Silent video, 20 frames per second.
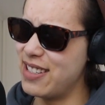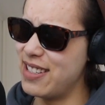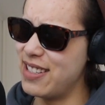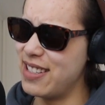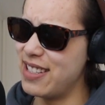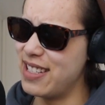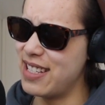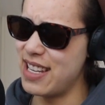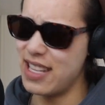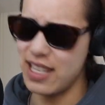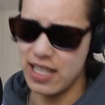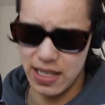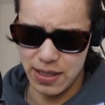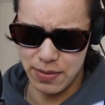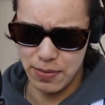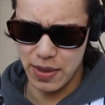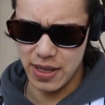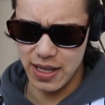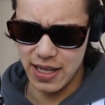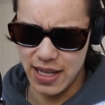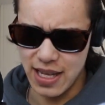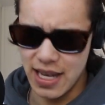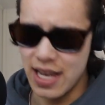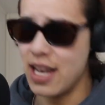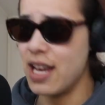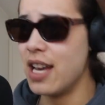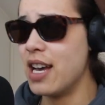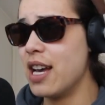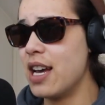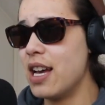to say this, but
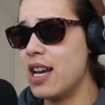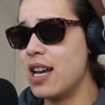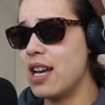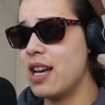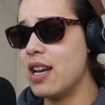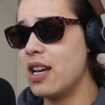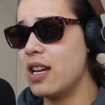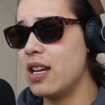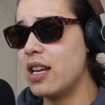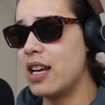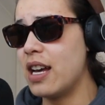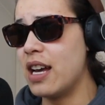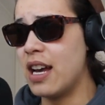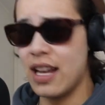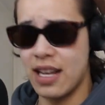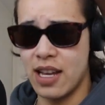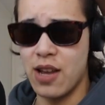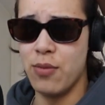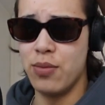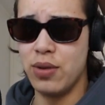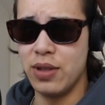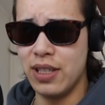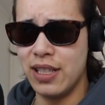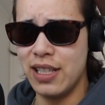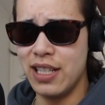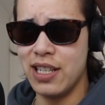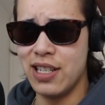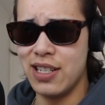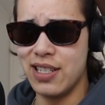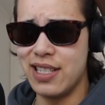I
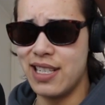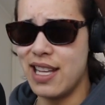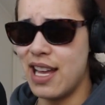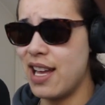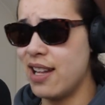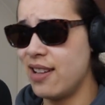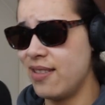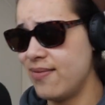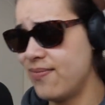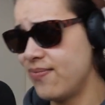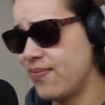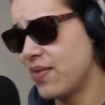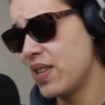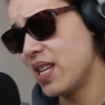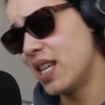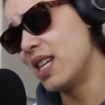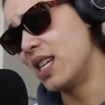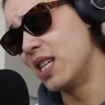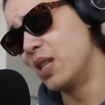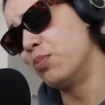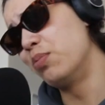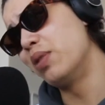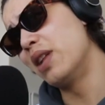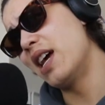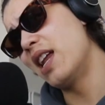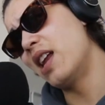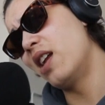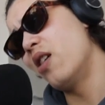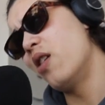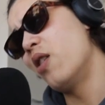completely understand. He's
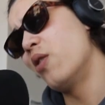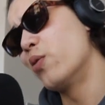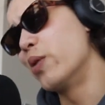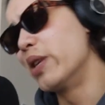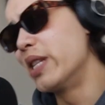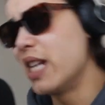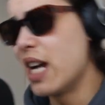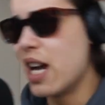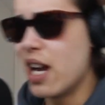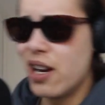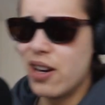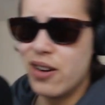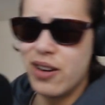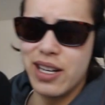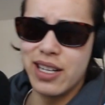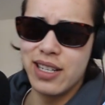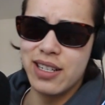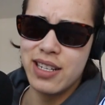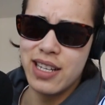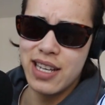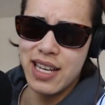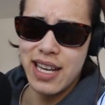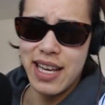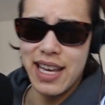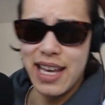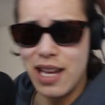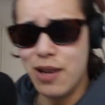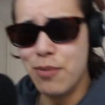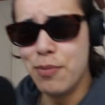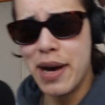planning on retiring
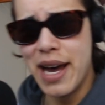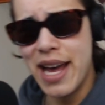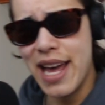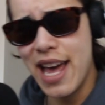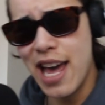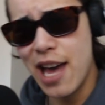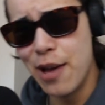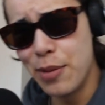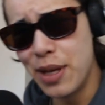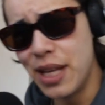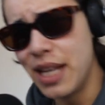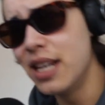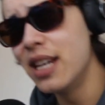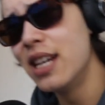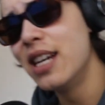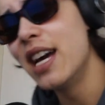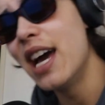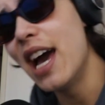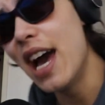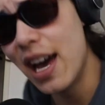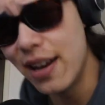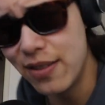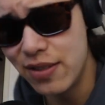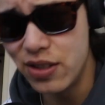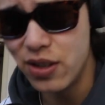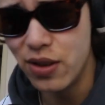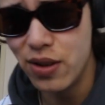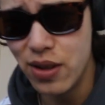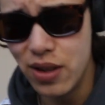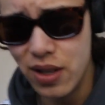in Miami
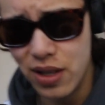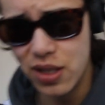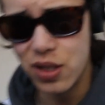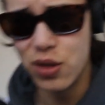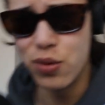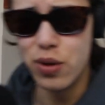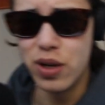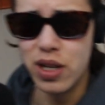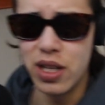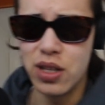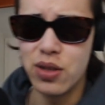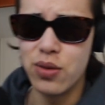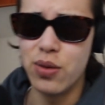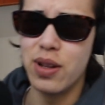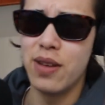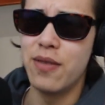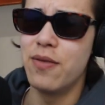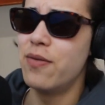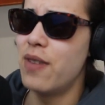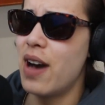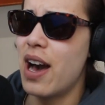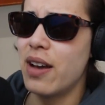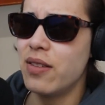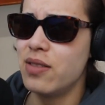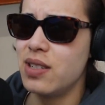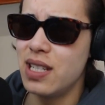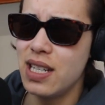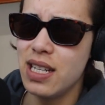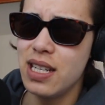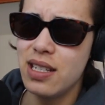after the 2025
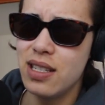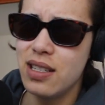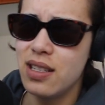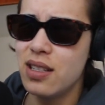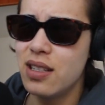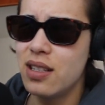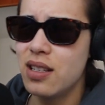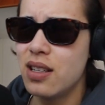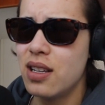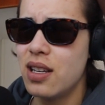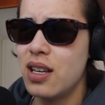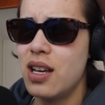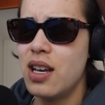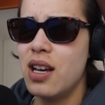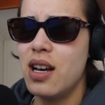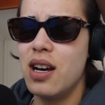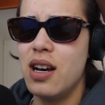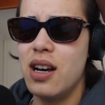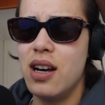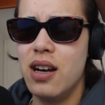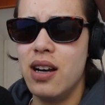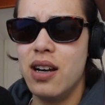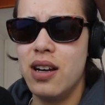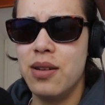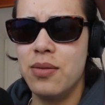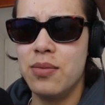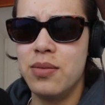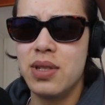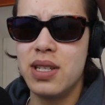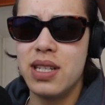season.
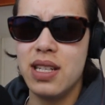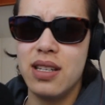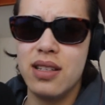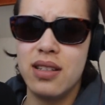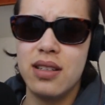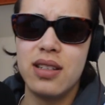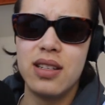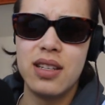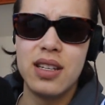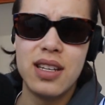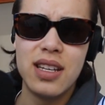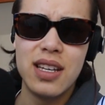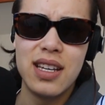Since